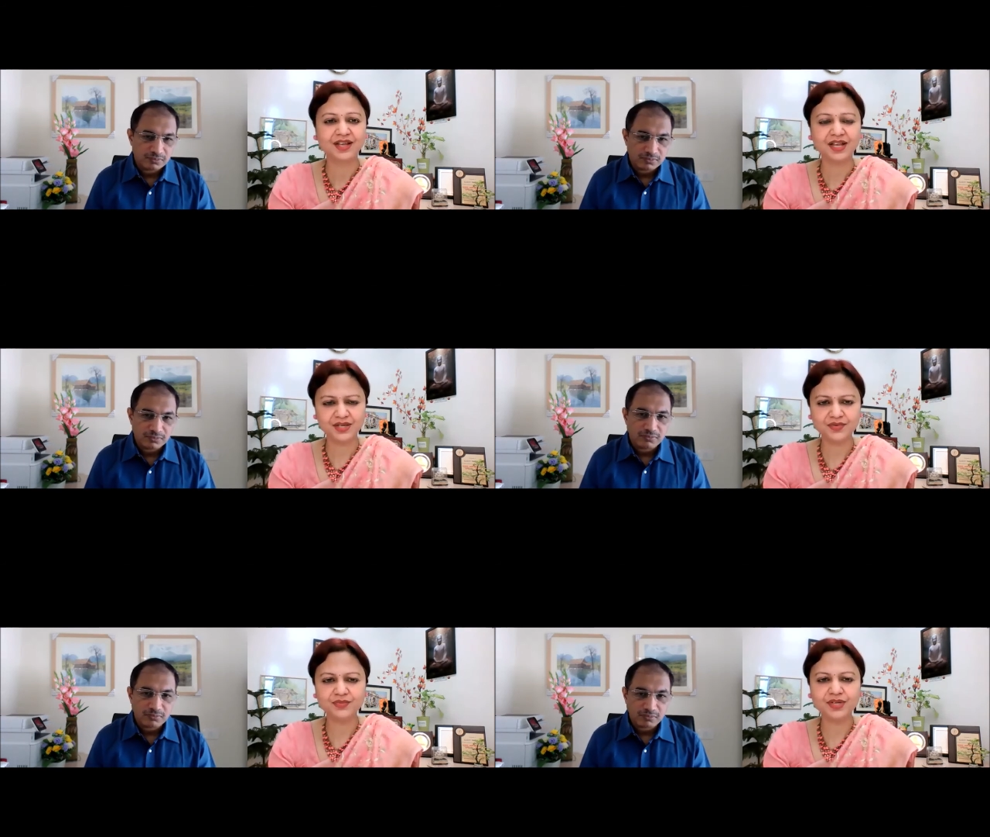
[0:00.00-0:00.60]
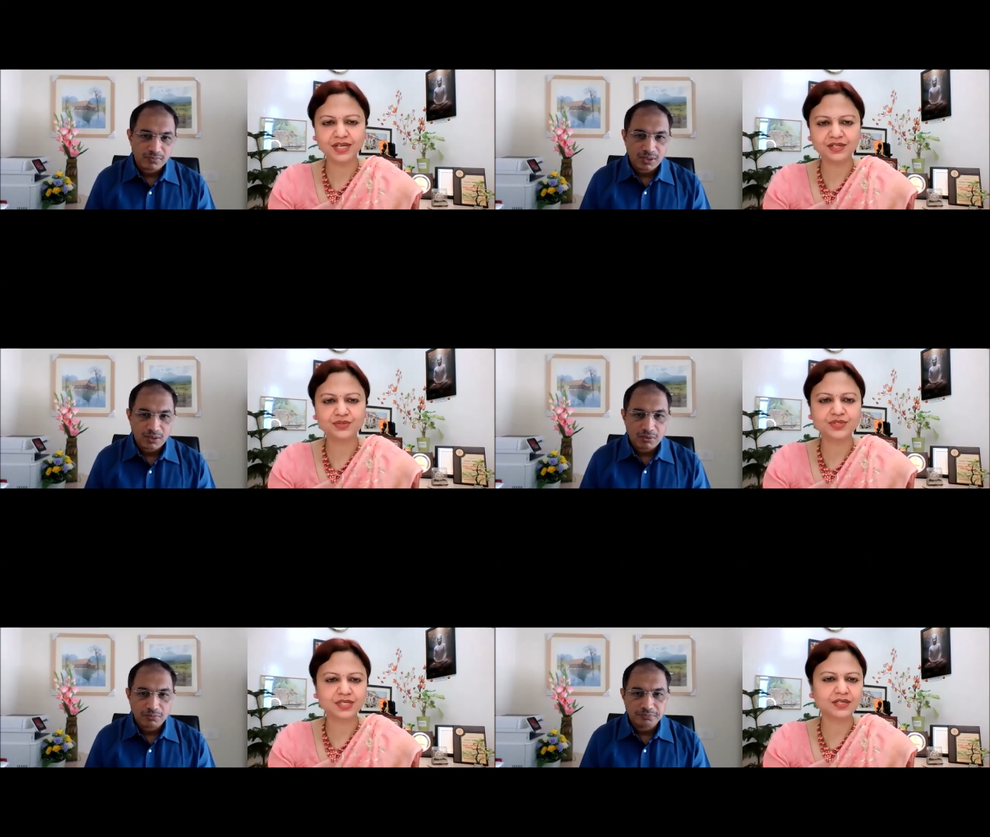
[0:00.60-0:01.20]
Speaker 1: and even we get
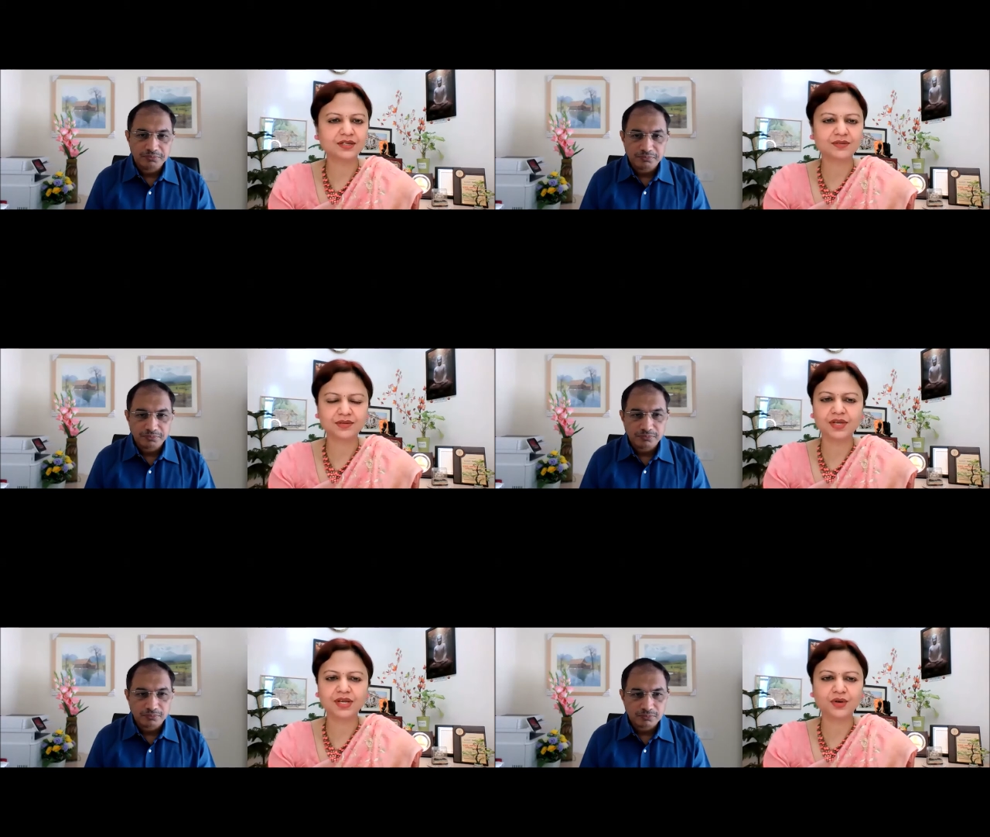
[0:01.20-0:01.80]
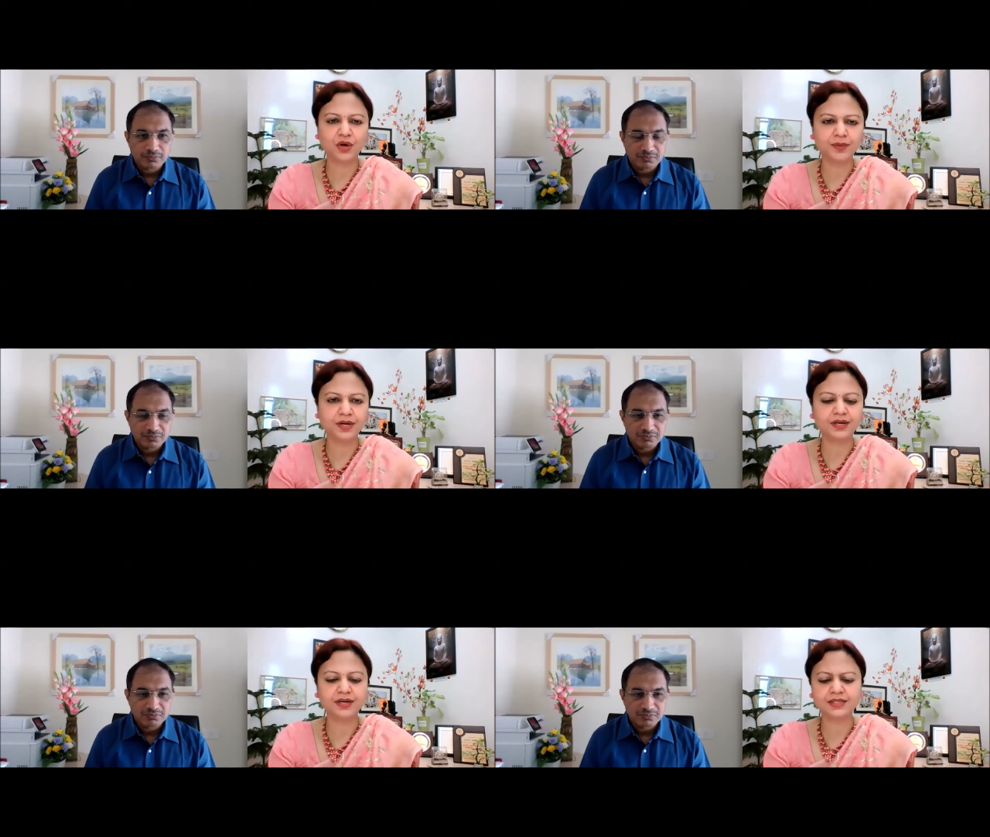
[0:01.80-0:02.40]
to see it very common
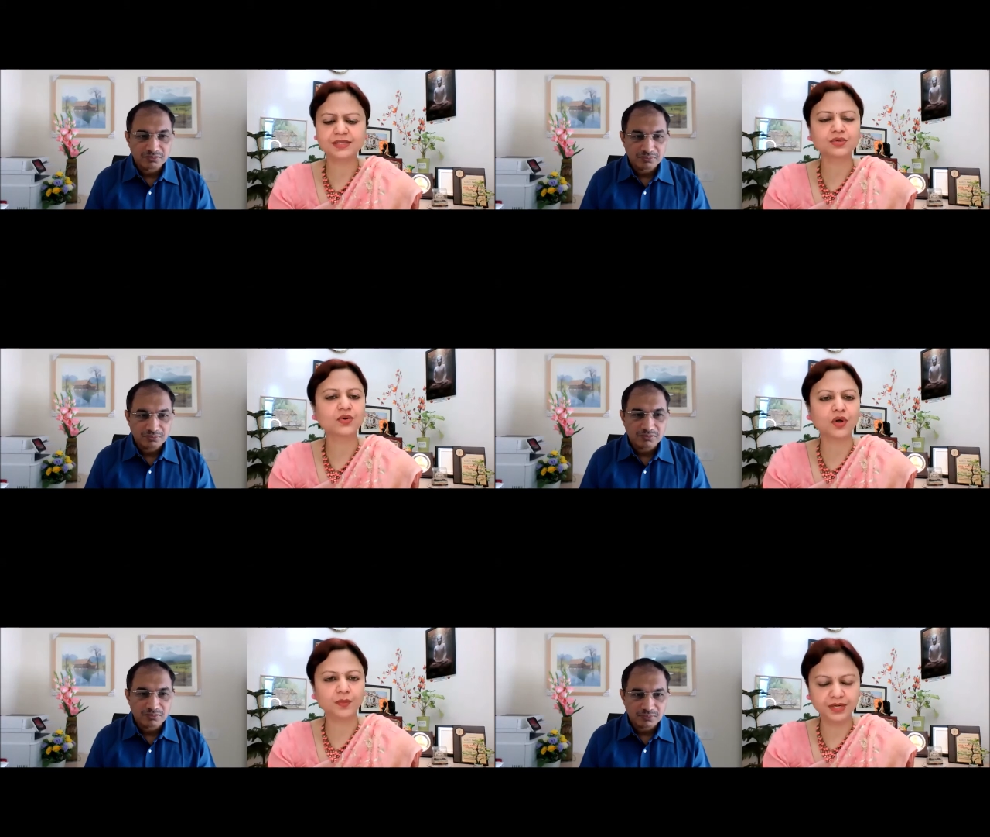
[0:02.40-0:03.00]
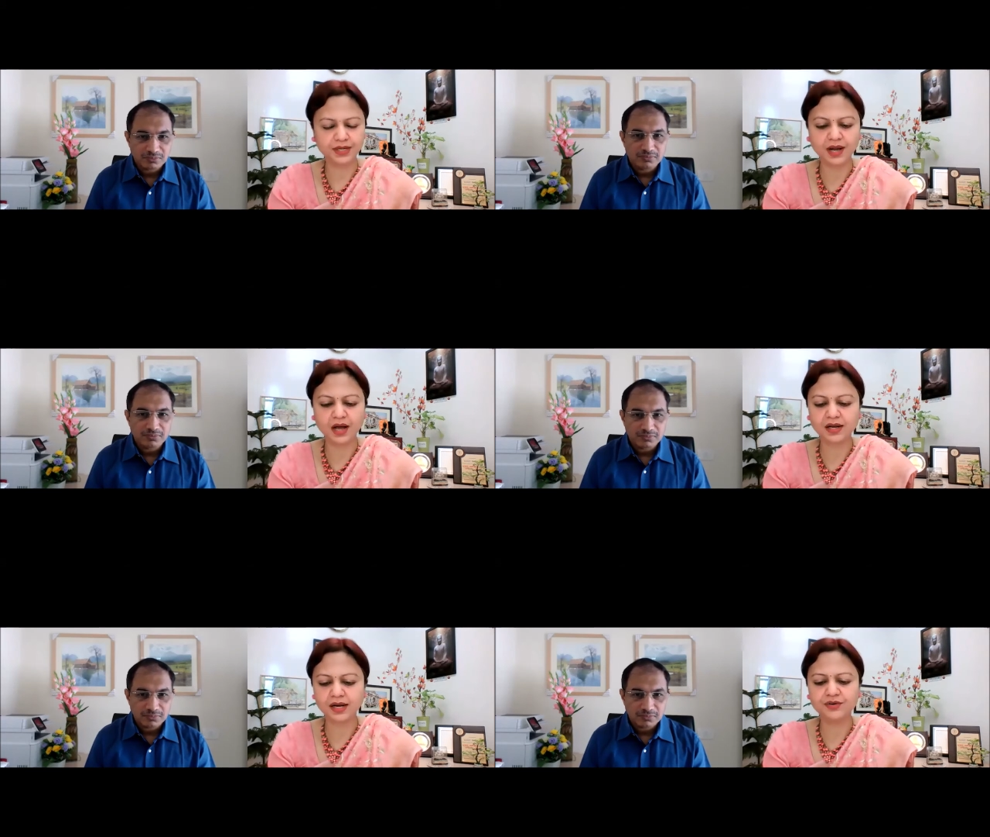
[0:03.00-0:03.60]
in it's so common in
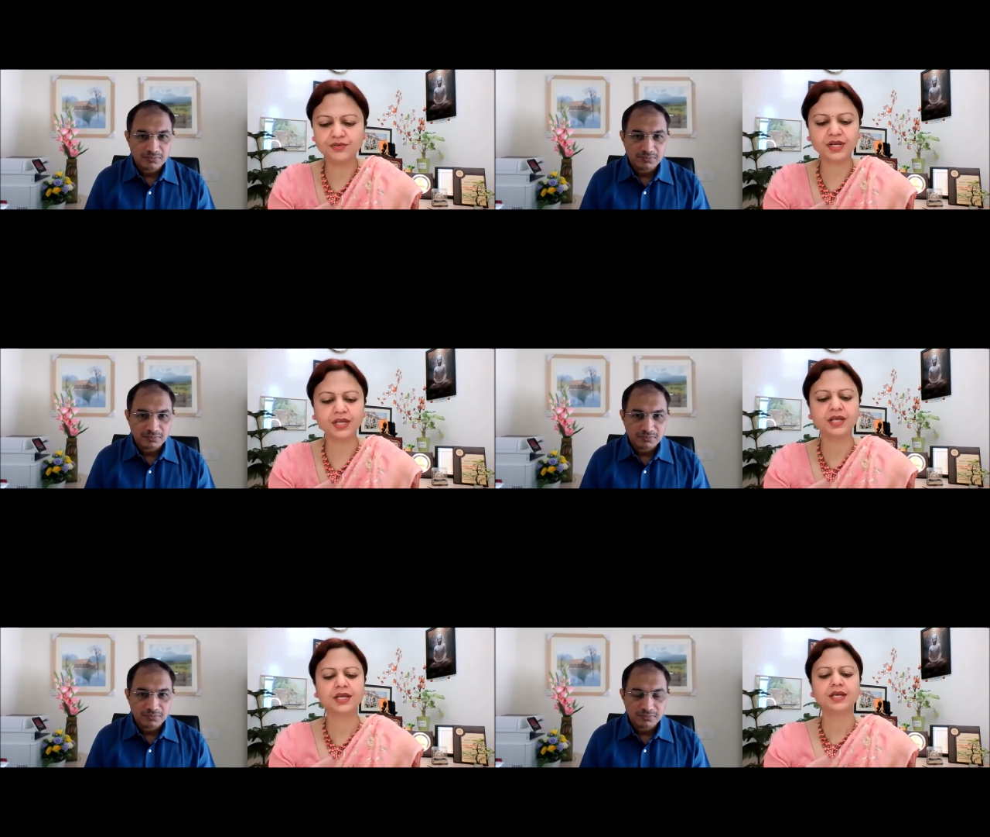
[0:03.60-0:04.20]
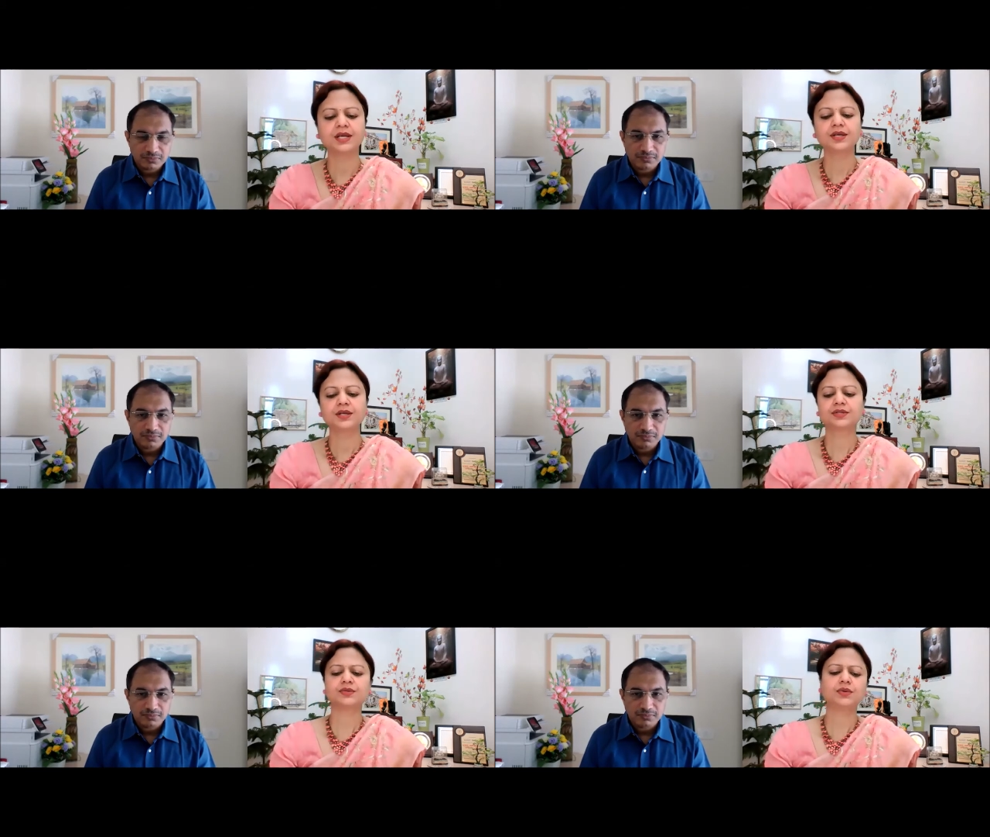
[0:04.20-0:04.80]
our country.
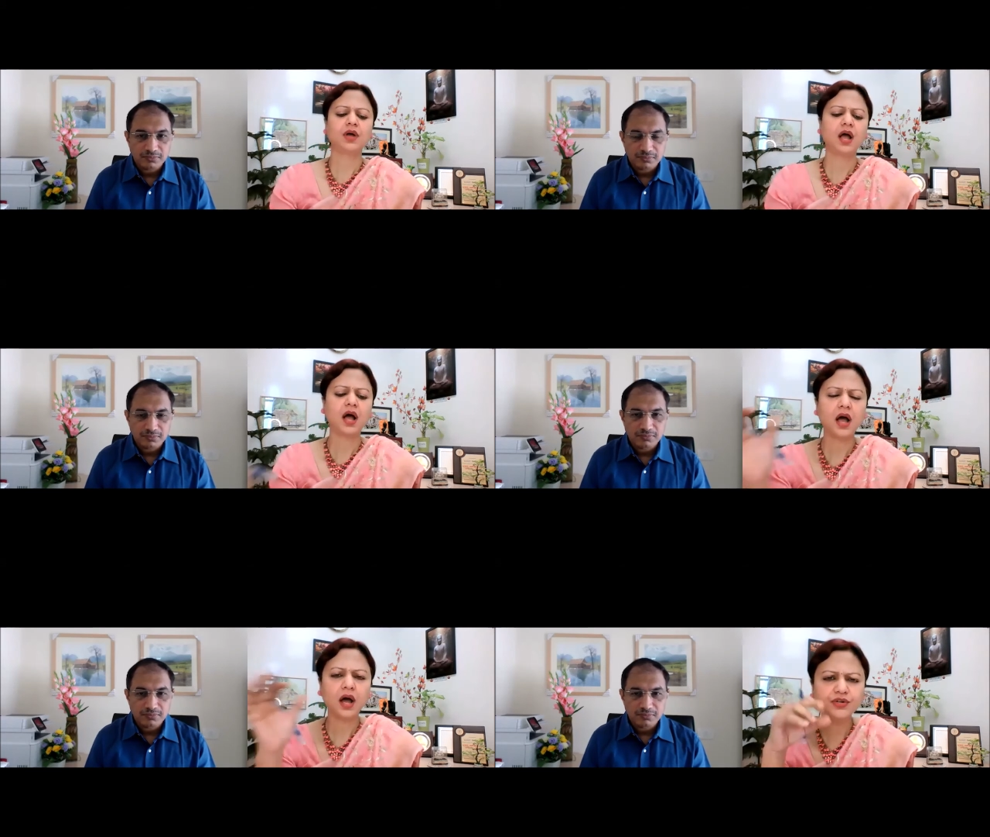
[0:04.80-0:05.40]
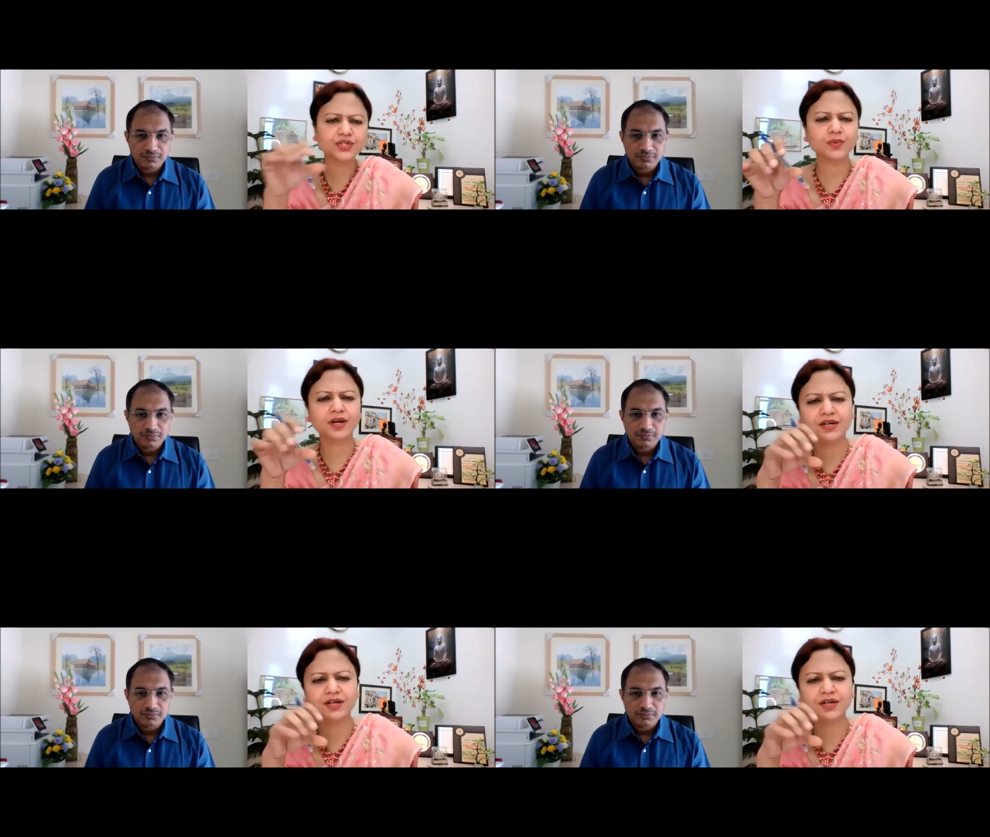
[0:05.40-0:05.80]
So, how does one